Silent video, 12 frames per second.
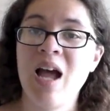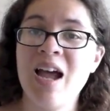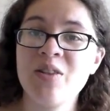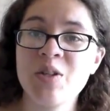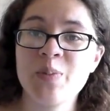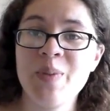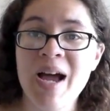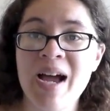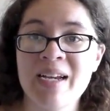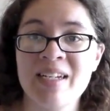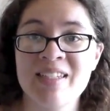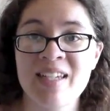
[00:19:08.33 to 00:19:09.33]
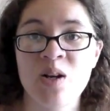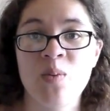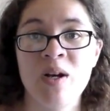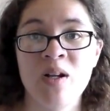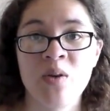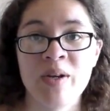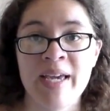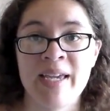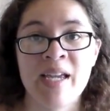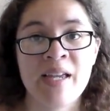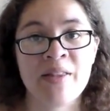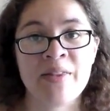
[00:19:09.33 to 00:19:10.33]
I looked back and it's like, well,
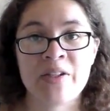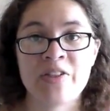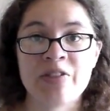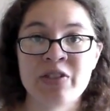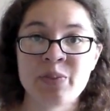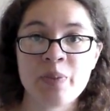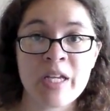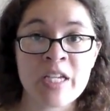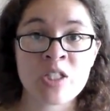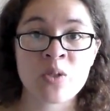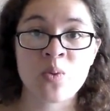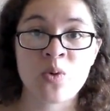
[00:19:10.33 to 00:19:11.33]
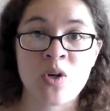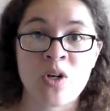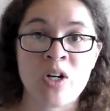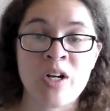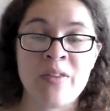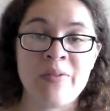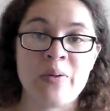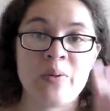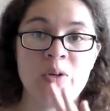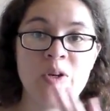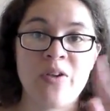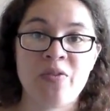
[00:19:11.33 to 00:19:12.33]
okay, there's this place where there
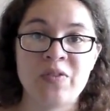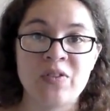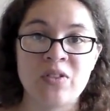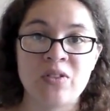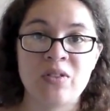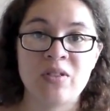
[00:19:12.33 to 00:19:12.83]
were enough